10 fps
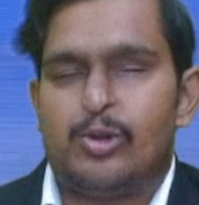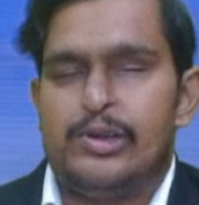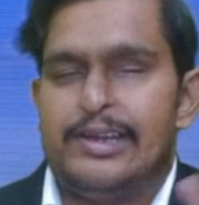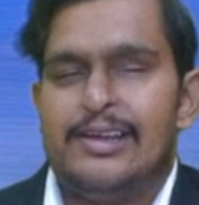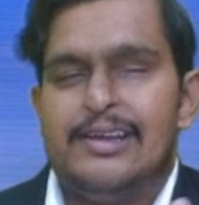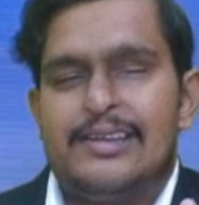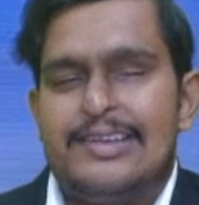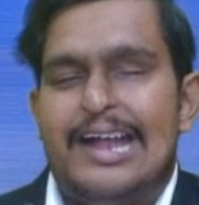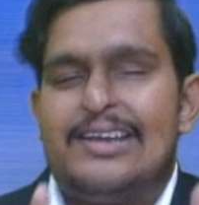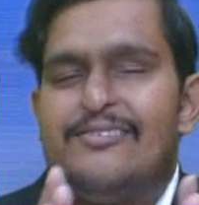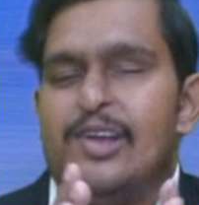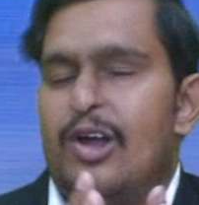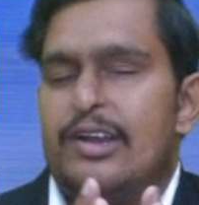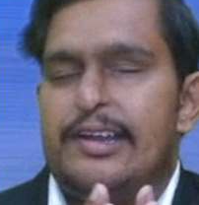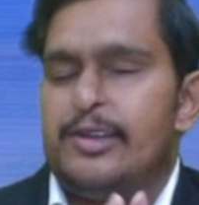it, that we
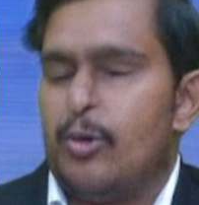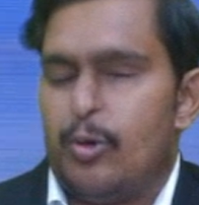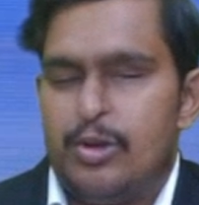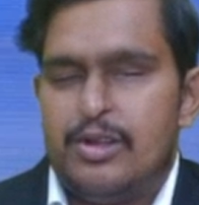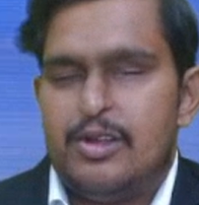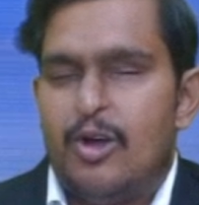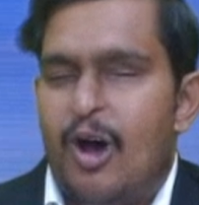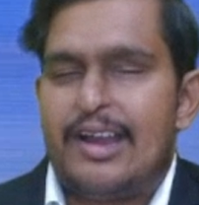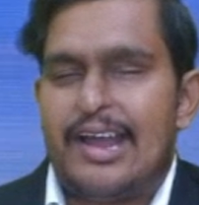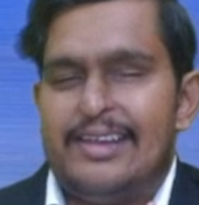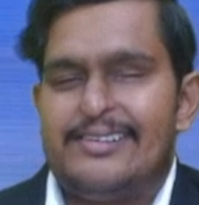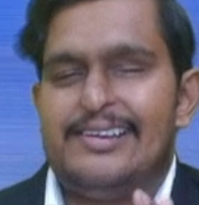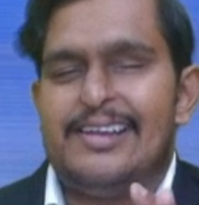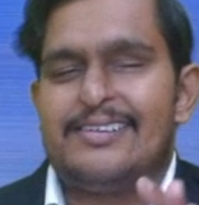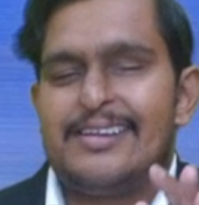already know. Or
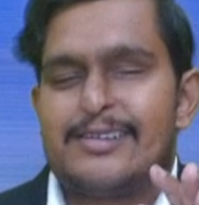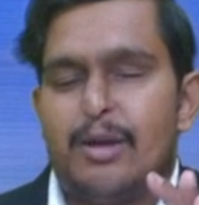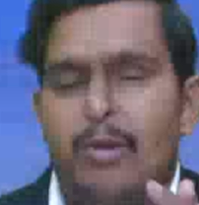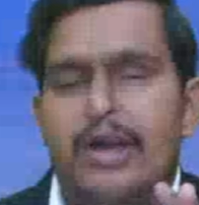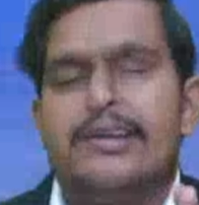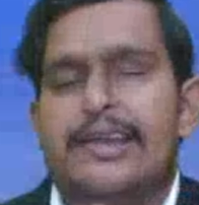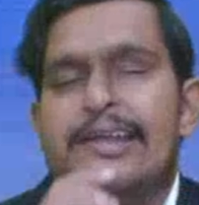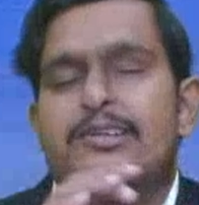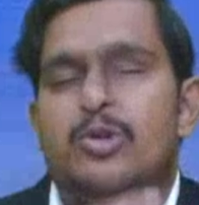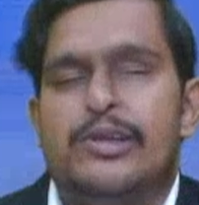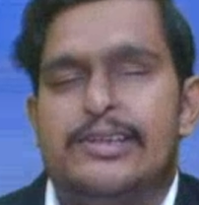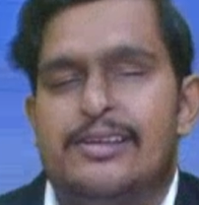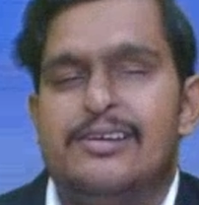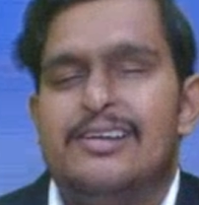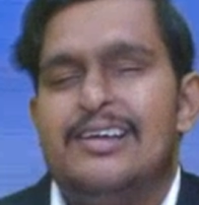ICDS is subordinate to
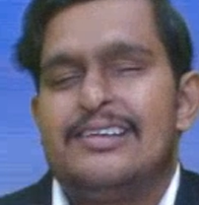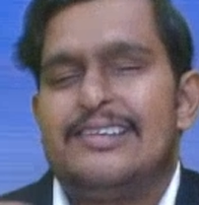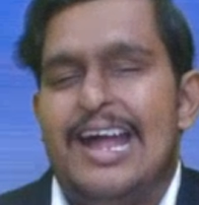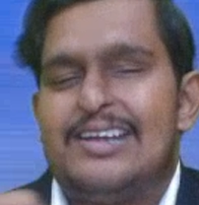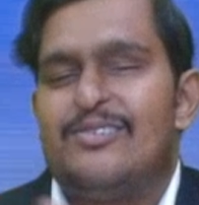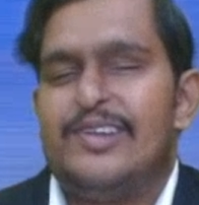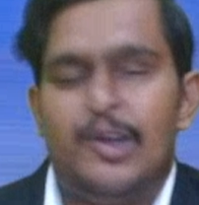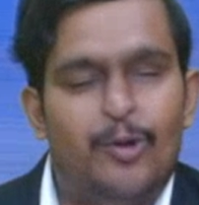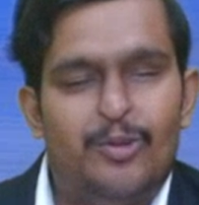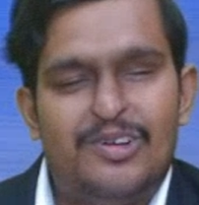it, that we know.